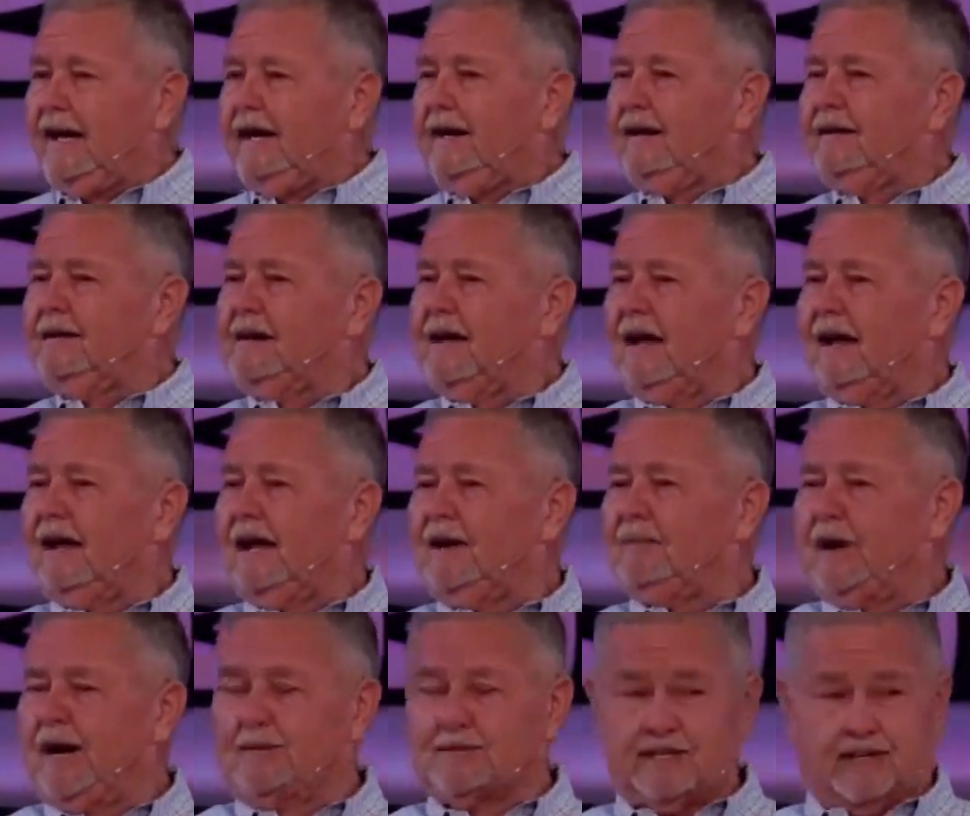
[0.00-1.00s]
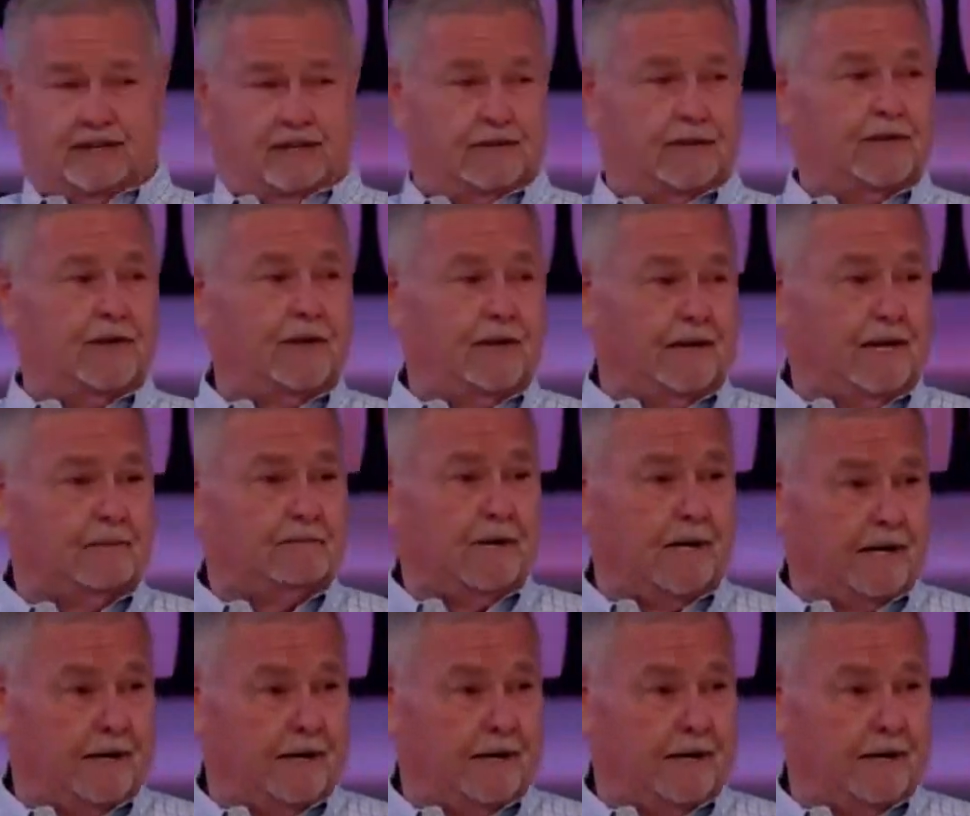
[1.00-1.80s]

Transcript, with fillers: And Abraham says, You're it,